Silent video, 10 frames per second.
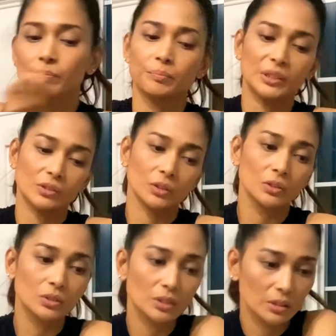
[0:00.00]

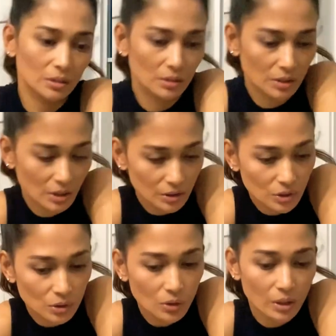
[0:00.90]
pistols in the gun
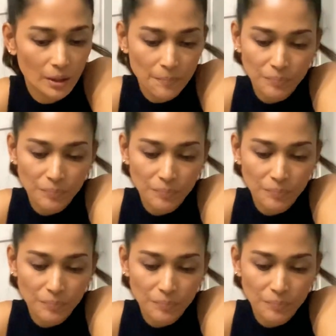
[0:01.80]
store,